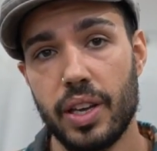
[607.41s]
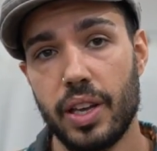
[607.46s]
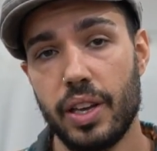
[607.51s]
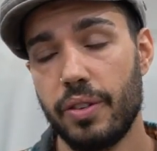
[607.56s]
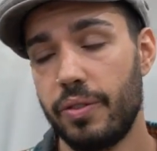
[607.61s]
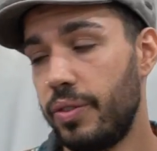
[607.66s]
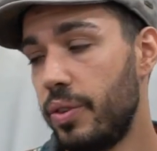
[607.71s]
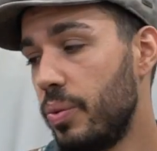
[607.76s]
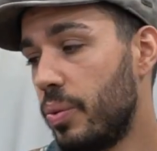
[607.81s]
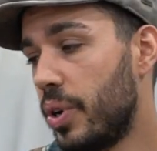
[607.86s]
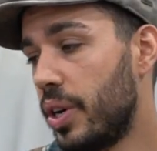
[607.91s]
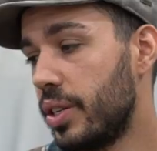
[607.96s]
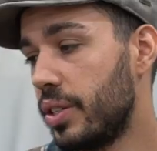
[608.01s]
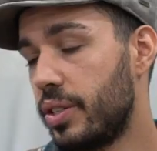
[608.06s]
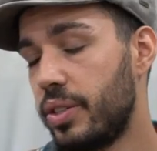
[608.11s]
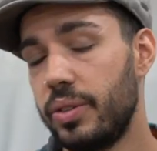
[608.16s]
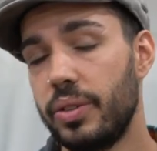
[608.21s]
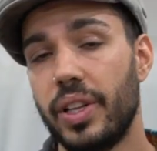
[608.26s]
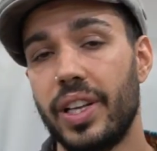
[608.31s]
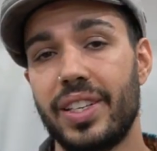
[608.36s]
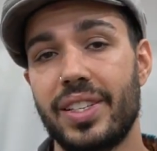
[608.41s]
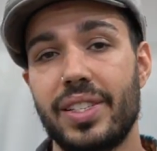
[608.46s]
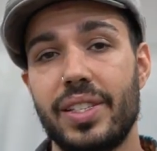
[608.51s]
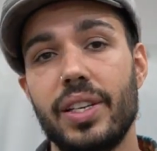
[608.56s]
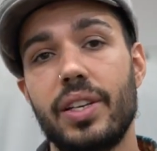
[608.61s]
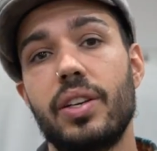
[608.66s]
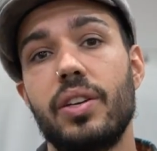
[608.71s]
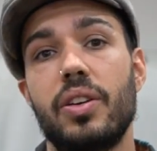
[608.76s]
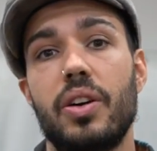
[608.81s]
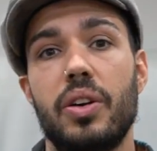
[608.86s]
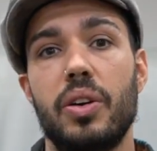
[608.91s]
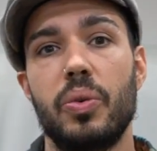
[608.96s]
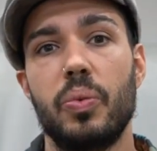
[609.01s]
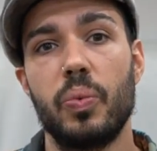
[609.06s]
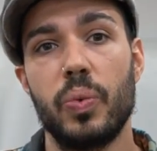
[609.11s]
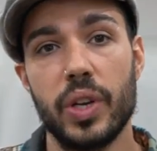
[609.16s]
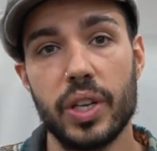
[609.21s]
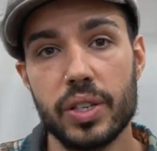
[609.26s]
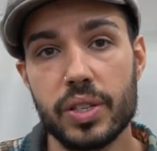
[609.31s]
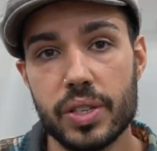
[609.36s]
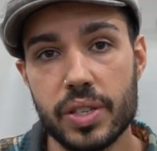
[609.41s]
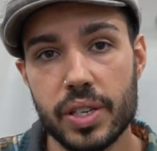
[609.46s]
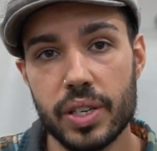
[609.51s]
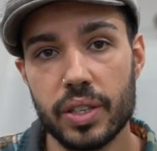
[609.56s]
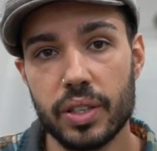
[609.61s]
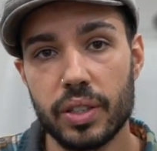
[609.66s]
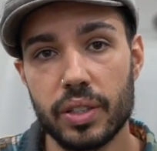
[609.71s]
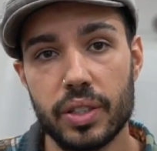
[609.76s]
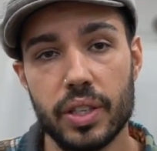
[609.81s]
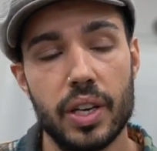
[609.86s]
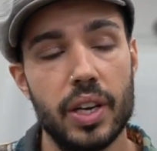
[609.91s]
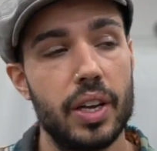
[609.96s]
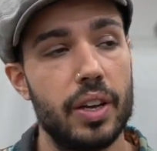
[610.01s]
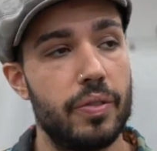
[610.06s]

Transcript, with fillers: if you want to like stick it on a windshield,